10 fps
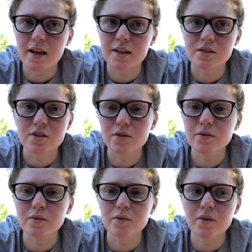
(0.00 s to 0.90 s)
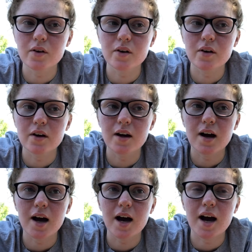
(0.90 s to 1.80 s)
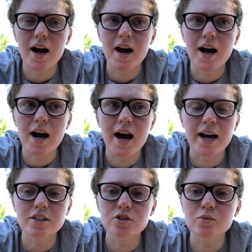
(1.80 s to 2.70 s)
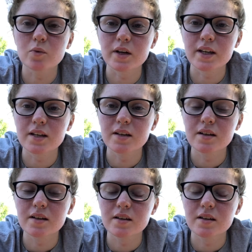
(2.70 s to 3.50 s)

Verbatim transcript: and two, I just wanted